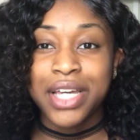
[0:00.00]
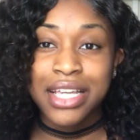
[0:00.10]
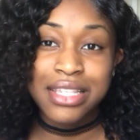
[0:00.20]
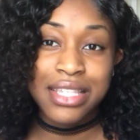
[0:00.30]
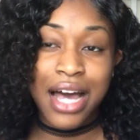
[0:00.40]

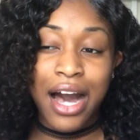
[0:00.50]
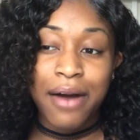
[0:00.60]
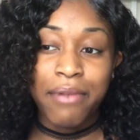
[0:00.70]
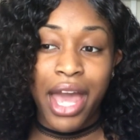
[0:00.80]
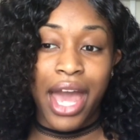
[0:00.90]

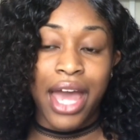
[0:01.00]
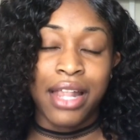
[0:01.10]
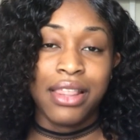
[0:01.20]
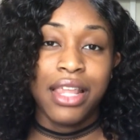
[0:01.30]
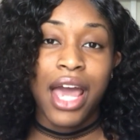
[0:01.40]
Wingstop,
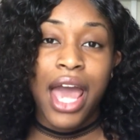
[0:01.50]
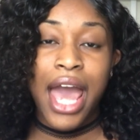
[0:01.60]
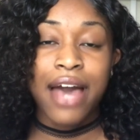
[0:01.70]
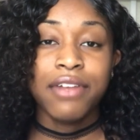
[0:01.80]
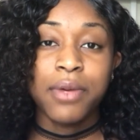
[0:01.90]
and
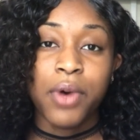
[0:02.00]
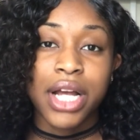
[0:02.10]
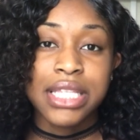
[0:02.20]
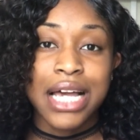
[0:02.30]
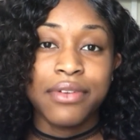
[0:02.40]
having a
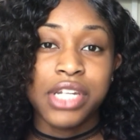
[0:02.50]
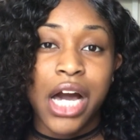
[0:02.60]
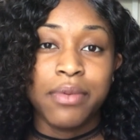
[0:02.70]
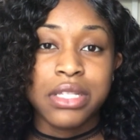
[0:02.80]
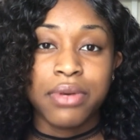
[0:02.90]
part-time
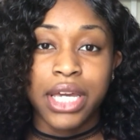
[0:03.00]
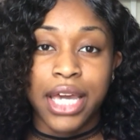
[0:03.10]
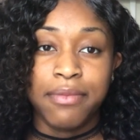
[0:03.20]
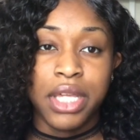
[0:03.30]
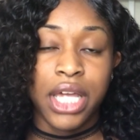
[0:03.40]
job is what
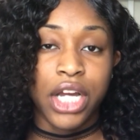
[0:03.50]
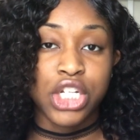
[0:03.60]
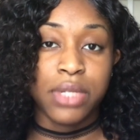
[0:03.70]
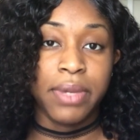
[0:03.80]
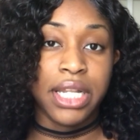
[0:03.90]
gave me the
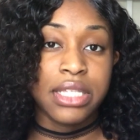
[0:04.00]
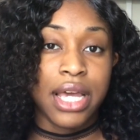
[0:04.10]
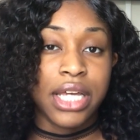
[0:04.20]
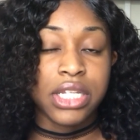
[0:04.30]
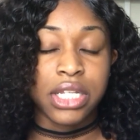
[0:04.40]
extra money
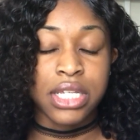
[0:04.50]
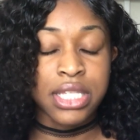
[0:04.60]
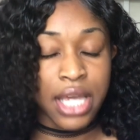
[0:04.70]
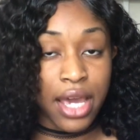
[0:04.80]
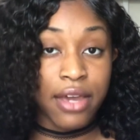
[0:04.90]
to actually
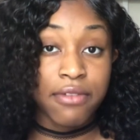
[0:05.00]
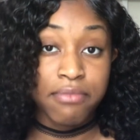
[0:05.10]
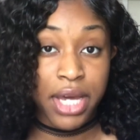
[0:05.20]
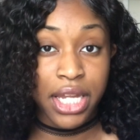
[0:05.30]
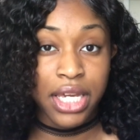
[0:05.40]
save
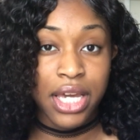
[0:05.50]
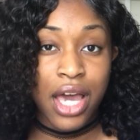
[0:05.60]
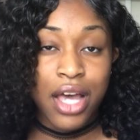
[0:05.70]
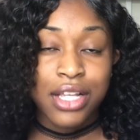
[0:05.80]
money.